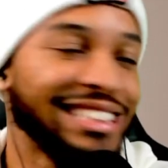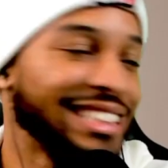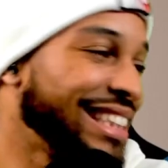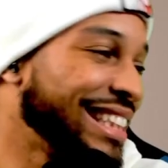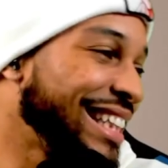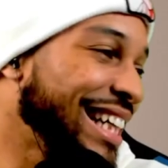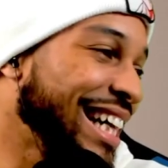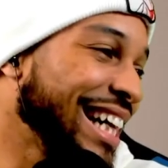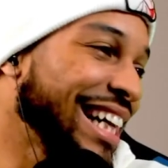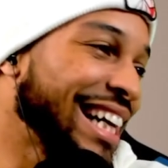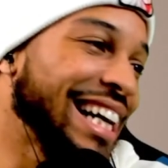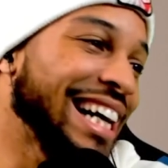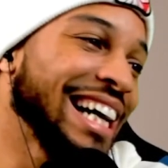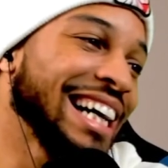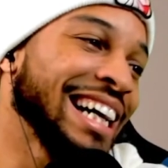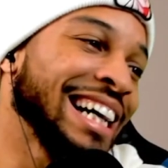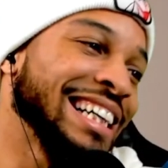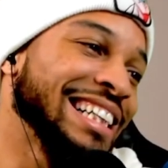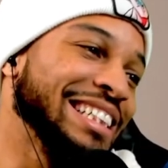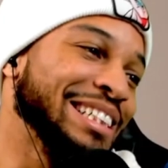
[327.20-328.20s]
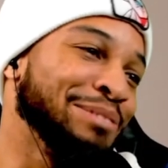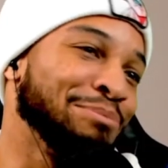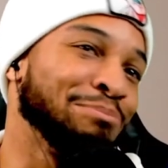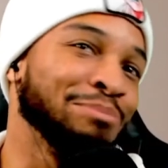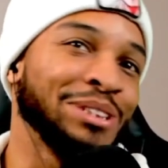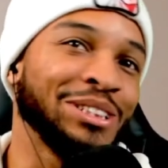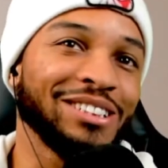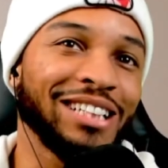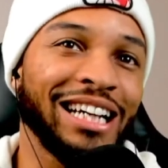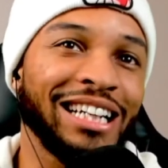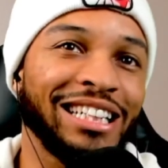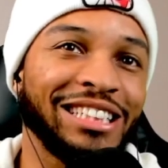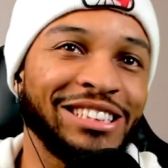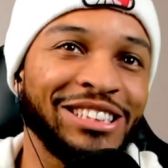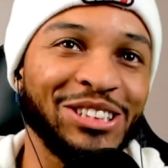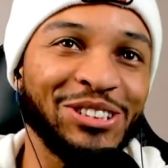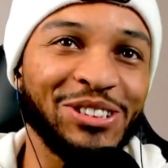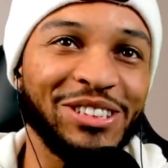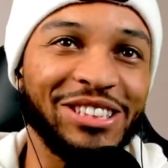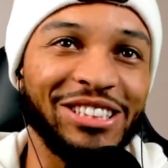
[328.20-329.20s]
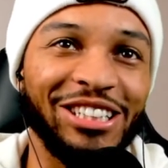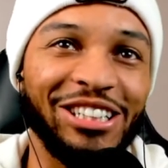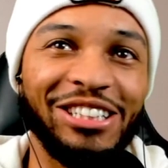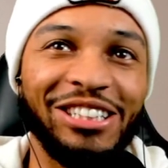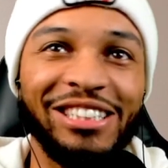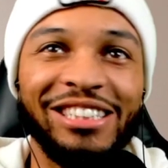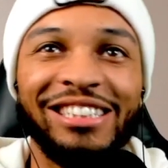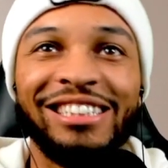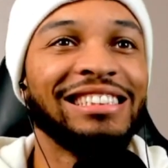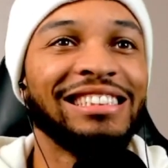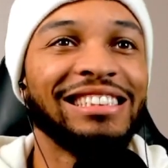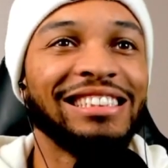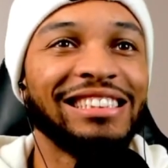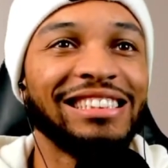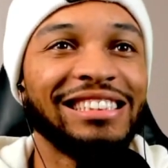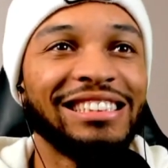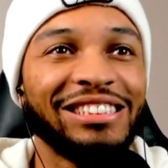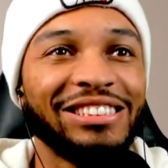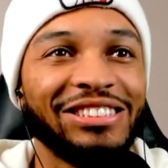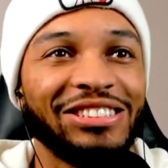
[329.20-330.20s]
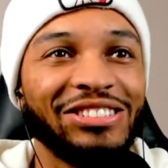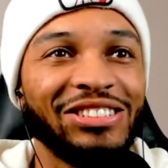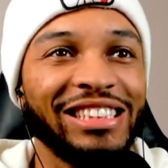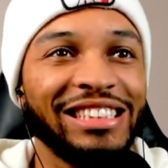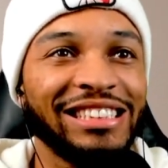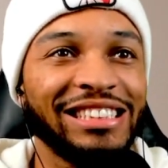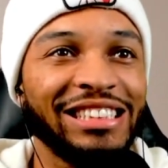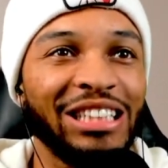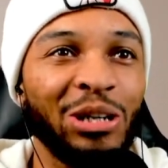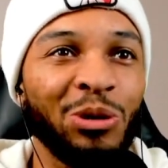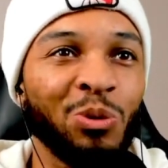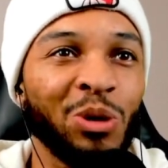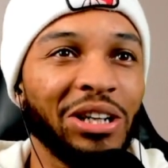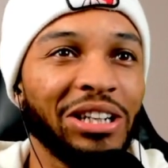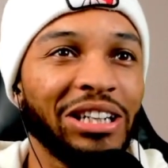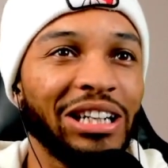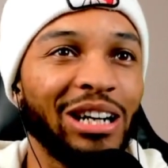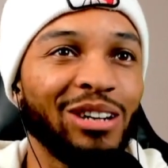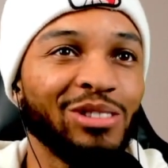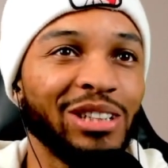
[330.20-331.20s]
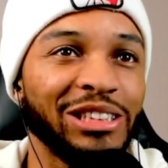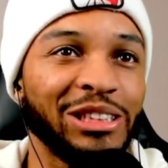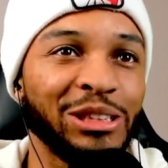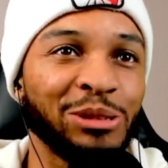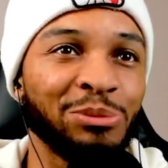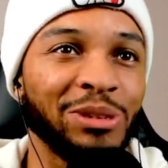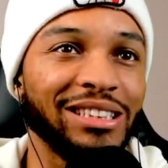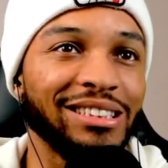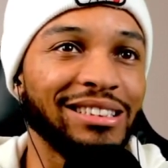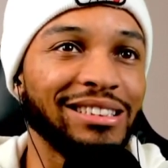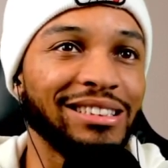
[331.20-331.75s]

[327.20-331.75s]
But I gotta get built like a Joestar. What is their workout regimen?